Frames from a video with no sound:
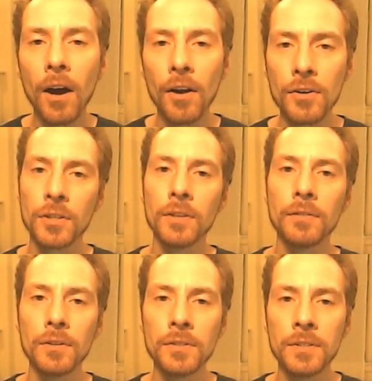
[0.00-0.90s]
our
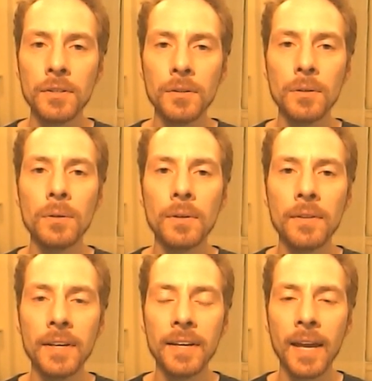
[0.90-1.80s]
servers to
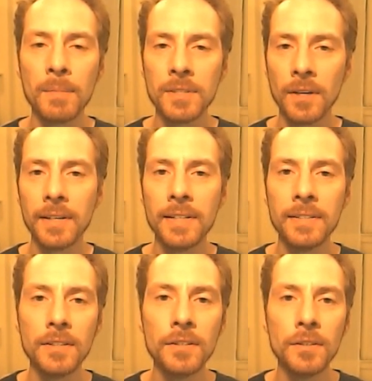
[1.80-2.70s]
the Amazon
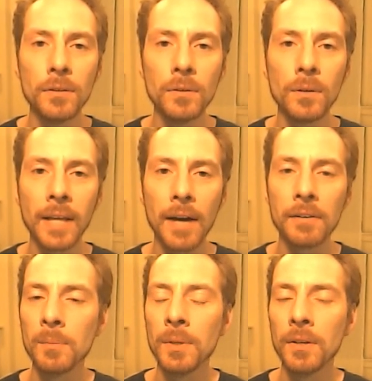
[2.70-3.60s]
EC2
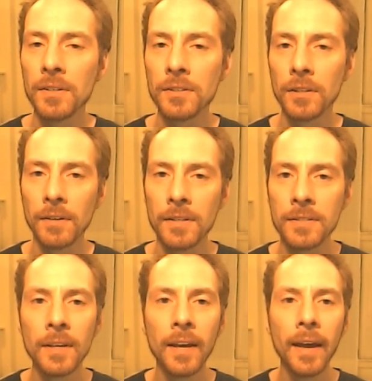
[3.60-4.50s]
cloud computing
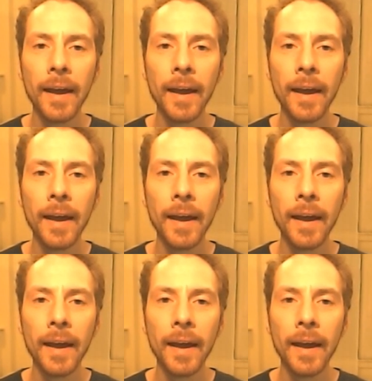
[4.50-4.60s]
service,